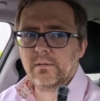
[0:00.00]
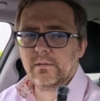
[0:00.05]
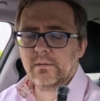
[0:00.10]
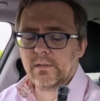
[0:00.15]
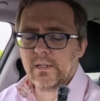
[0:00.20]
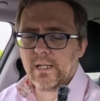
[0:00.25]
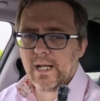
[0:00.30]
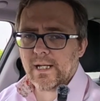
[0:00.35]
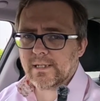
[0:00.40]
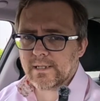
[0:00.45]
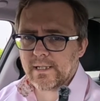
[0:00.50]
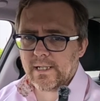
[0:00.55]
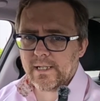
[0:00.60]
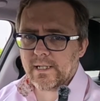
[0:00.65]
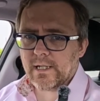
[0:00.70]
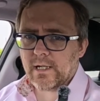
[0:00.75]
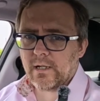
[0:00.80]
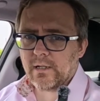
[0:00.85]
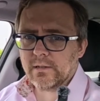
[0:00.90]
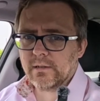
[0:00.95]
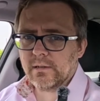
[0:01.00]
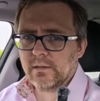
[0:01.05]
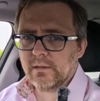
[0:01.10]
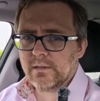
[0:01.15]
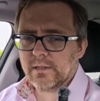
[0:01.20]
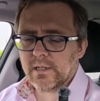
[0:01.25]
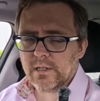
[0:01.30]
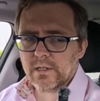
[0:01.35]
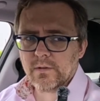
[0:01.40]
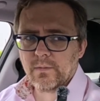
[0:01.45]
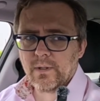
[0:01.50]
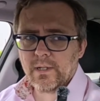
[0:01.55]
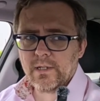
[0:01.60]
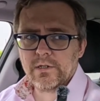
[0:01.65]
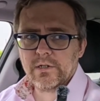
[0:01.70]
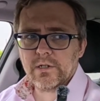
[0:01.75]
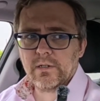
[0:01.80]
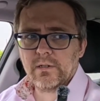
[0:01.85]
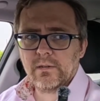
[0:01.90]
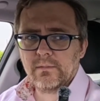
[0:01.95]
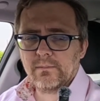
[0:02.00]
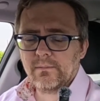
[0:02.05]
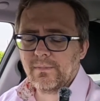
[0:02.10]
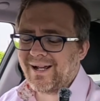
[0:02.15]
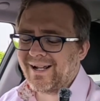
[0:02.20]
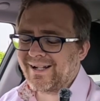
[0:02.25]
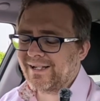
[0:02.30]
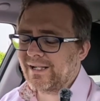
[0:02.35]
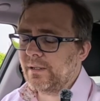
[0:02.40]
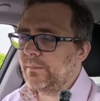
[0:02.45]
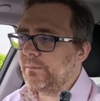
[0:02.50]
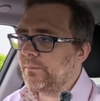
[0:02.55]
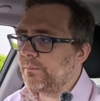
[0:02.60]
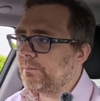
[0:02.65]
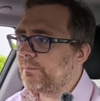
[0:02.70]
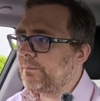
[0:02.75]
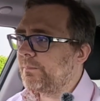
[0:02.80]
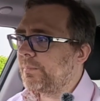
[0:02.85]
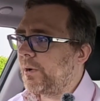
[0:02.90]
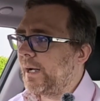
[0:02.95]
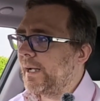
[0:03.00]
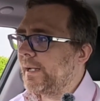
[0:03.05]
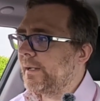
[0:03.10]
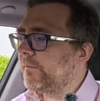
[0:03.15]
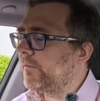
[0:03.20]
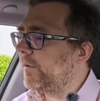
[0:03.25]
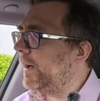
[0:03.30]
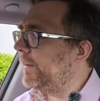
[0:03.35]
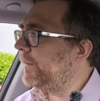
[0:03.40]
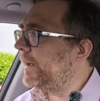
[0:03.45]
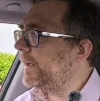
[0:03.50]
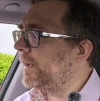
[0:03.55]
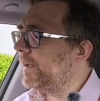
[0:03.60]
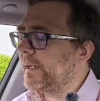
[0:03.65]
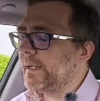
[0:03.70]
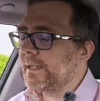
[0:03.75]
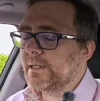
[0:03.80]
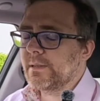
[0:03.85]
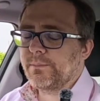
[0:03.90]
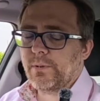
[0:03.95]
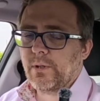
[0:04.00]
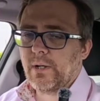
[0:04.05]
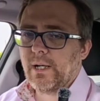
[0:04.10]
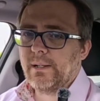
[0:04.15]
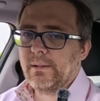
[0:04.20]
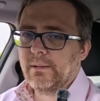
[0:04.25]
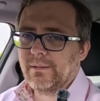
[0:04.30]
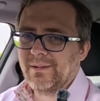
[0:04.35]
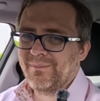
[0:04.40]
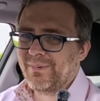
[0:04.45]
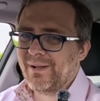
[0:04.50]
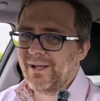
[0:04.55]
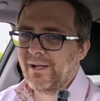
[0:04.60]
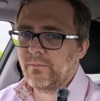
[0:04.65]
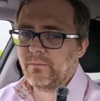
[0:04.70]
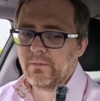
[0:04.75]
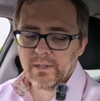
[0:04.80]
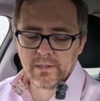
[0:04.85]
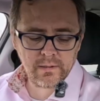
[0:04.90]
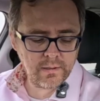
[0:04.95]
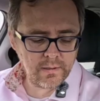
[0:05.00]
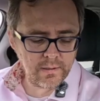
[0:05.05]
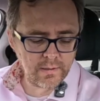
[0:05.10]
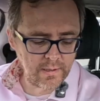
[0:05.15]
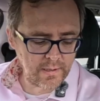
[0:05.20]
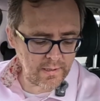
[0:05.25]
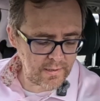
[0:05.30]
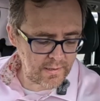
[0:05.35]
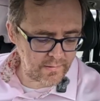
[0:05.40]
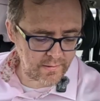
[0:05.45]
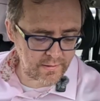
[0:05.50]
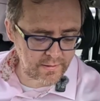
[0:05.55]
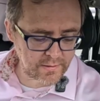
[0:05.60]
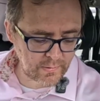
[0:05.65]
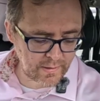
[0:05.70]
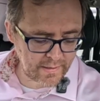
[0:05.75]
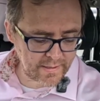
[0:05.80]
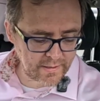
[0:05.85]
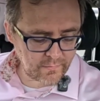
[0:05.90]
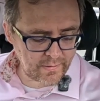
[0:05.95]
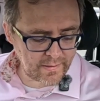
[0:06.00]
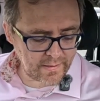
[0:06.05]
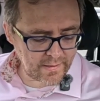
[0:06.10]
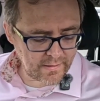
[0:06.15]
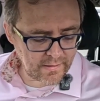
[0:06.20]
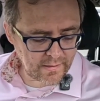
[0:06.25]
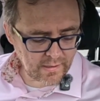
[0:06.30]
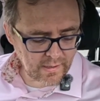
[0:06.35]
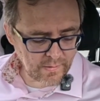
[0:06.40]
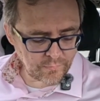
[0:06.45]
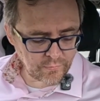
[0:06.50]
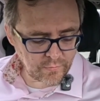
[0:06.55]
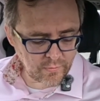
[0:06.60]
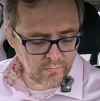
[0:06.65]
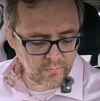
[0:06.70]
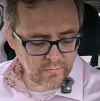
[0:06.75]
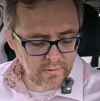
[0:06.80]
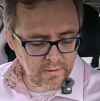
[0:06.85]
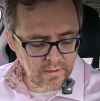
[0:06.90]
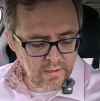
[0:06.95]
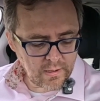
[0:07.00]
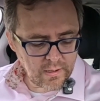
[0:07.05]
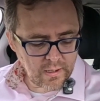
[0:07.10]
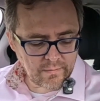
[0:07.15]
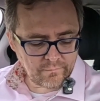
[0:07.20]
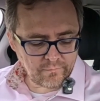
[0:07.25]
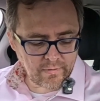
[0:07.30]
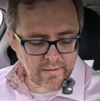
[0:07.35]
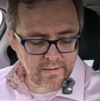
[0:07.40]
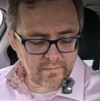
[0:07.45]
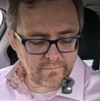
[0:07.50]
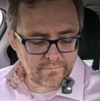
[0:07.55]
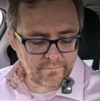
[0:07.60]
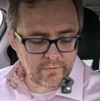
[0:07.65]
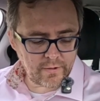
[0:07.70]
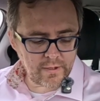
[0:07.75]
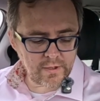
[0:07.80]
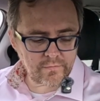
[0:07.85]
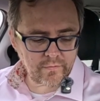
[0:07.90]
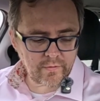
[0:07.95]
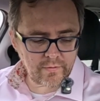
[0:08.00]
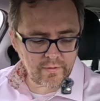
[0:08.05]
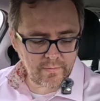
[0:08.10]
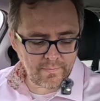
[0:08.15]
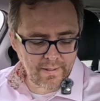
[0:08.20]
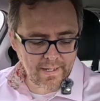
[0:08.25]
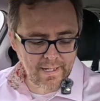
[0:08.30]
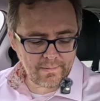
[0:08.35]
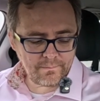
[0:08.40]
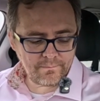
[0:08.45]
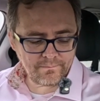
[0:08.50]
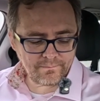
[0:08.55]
the SD card situation. I didn't buy the right one. I need to buy a better one. The 20 quidder I brought, I've run the footage through the Mac.